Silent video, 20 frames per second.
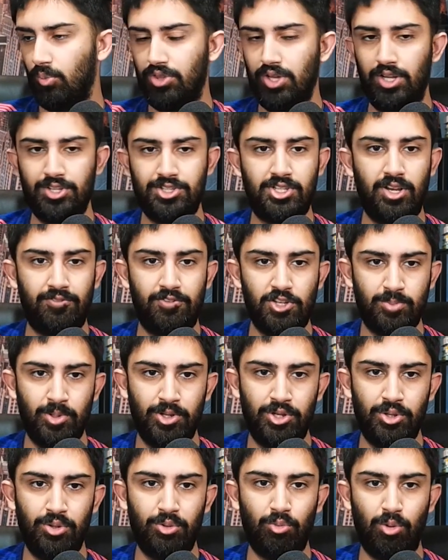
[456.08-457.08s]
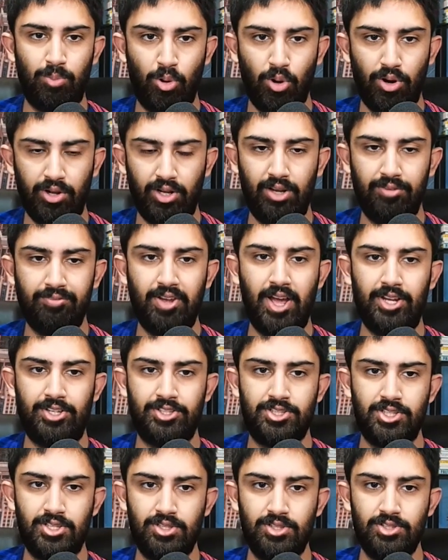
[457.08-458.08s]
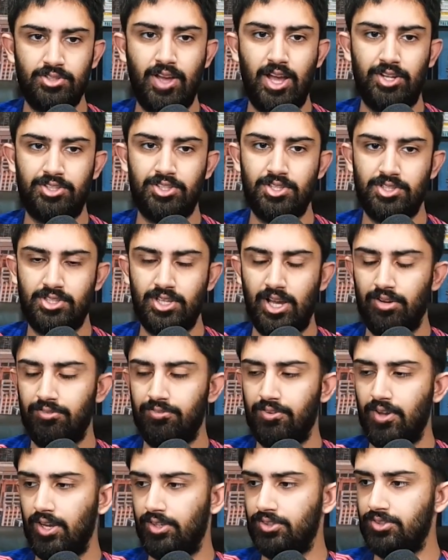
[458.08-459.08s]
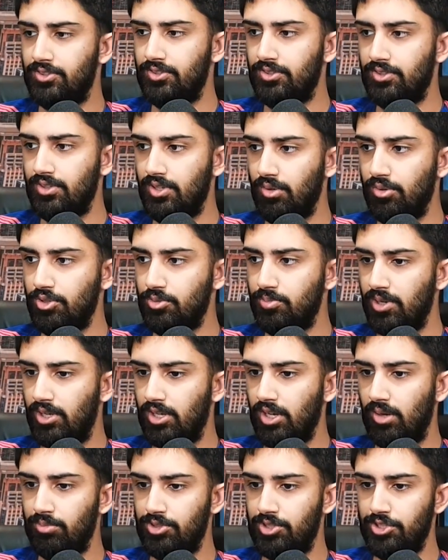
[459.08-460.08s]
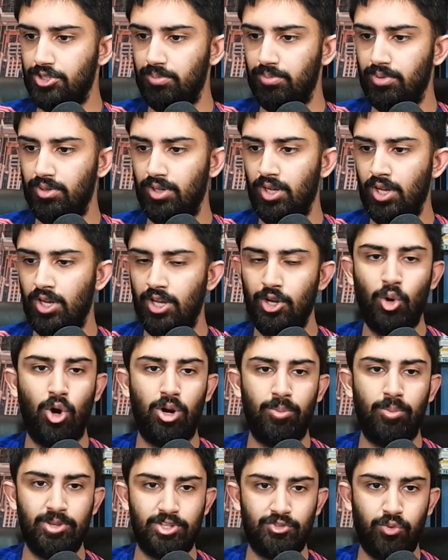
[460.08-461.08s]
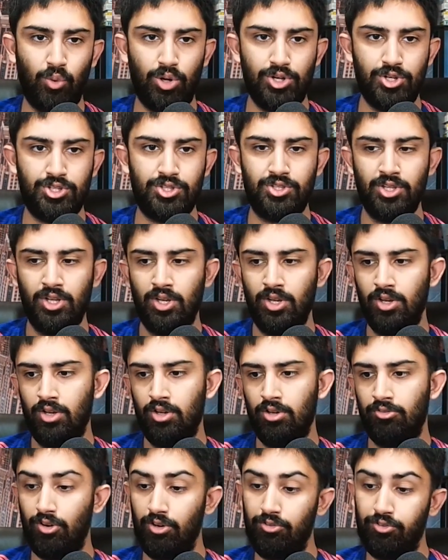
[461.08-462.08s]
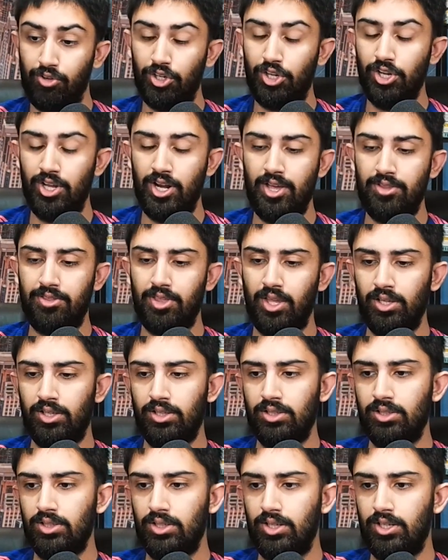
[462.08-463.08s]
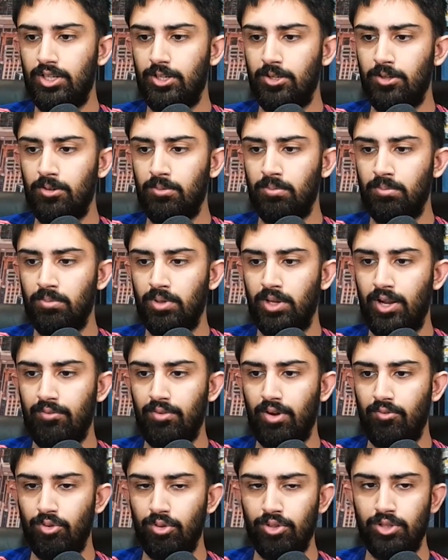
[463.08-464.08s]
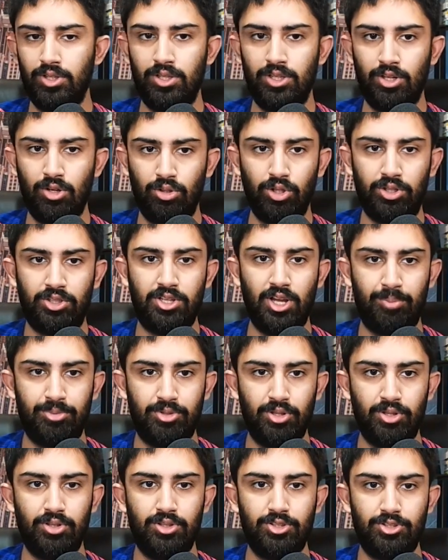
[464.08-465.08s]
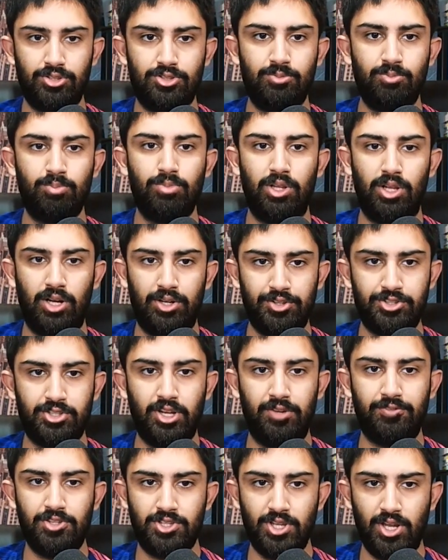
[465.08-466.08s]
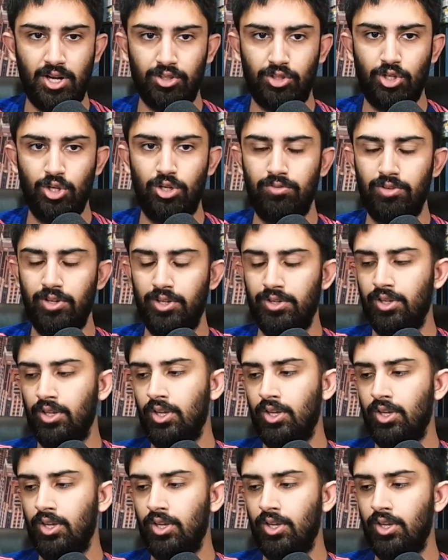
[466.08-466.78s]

the stuff he's been doing, reporting on vaccine side effects, he's become such an enormous force for good, I think. And I've really, looked up to a lot of the stuff he said on COVID.